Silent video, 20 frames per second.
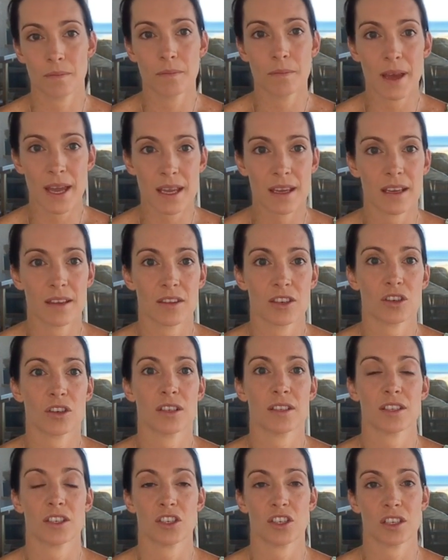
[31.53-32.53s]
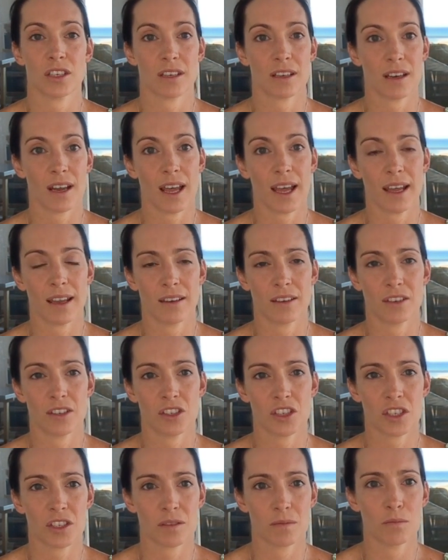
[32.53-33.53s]
making the transition
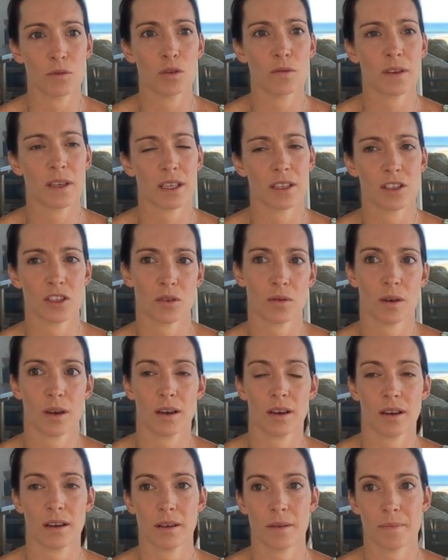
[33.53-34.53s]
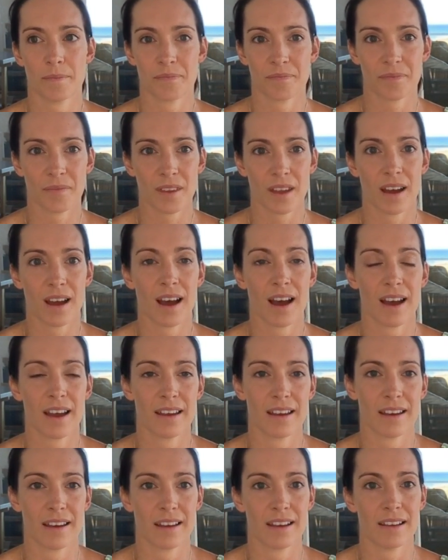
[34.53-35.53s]
and just moving into a
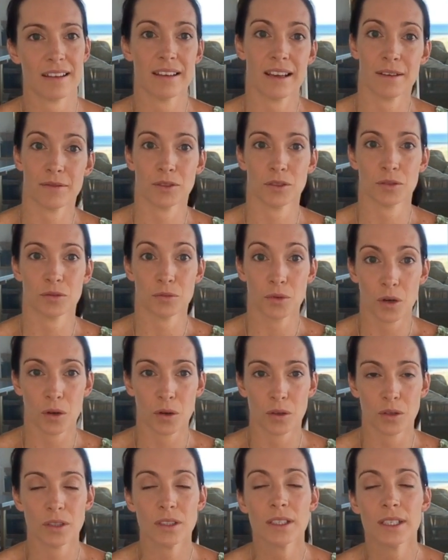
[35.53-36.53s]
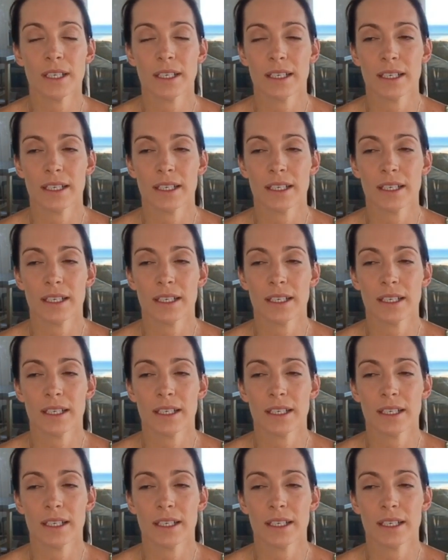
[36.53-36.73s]
higher level role.